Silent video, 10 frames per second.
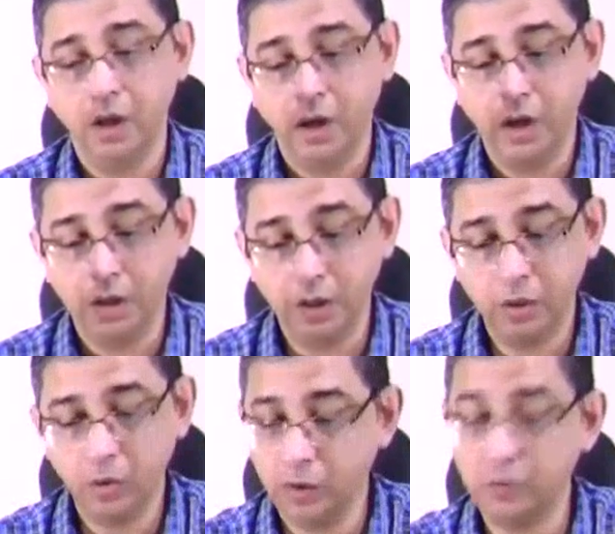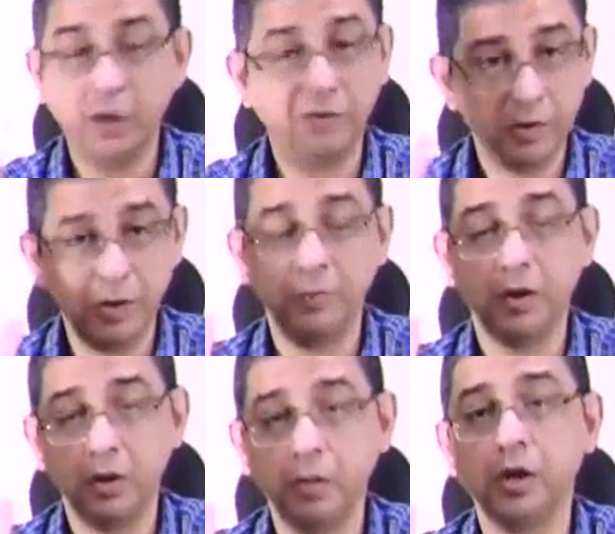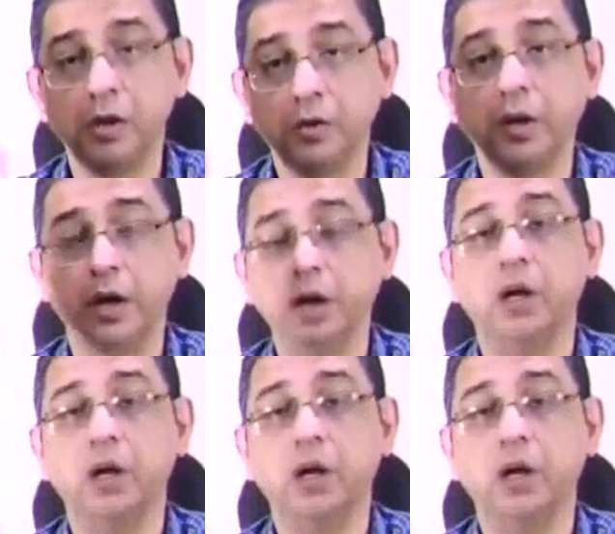I need to, even if I'm sleeping in the middle of the night,